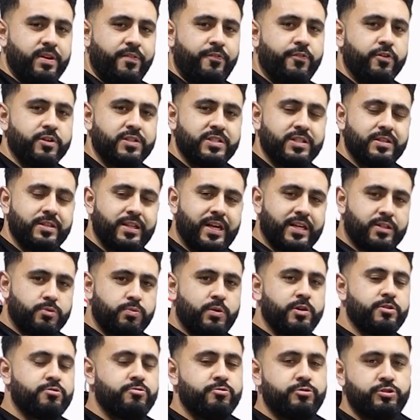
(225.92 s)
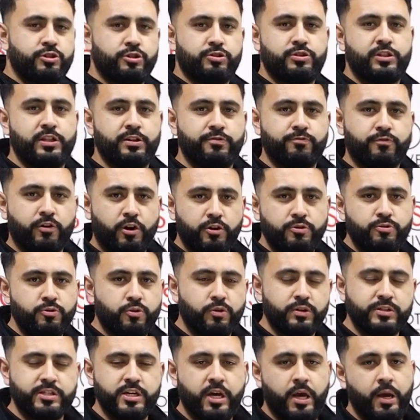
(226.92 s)
difference, and that's where it's reducing road
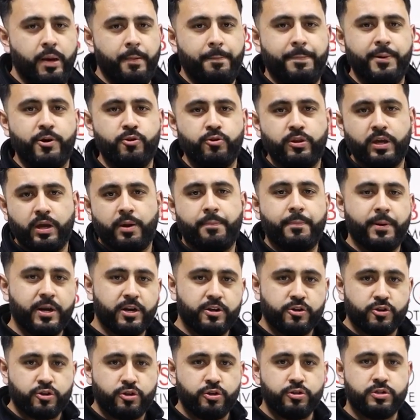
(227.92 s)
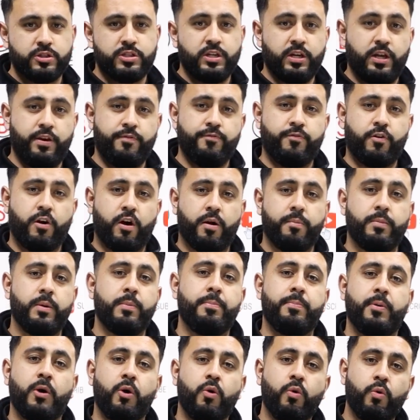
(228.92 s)
noise, building a better acoustic
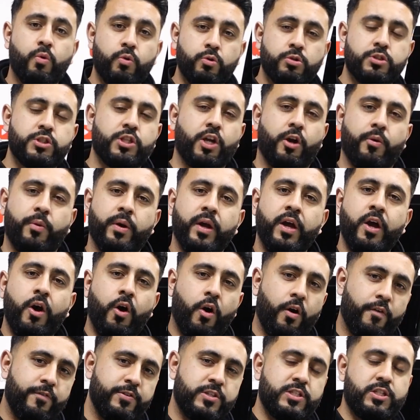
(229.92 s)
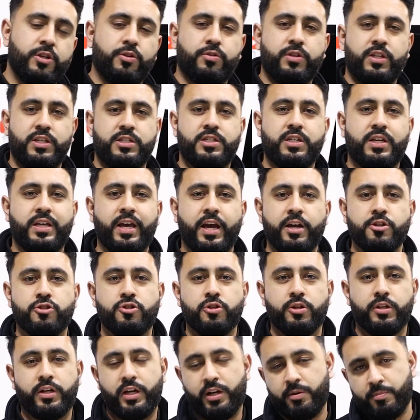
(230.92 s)
environment, but also, obviously on this
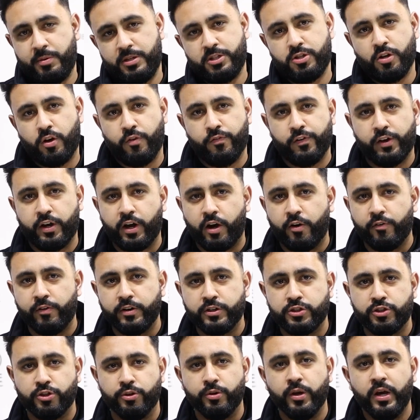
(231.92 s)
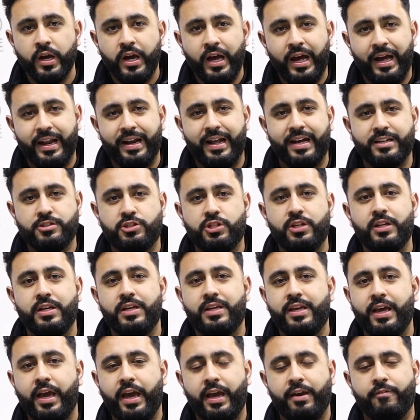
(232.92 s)
occasion, going to be solving our issue and actually
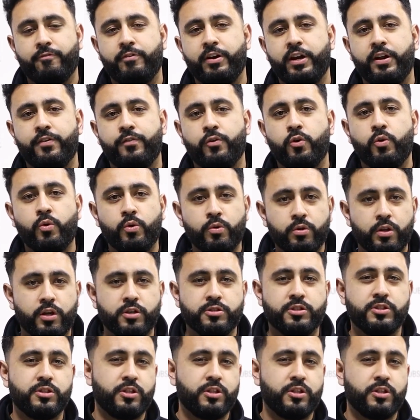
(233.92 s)
getting rid of all those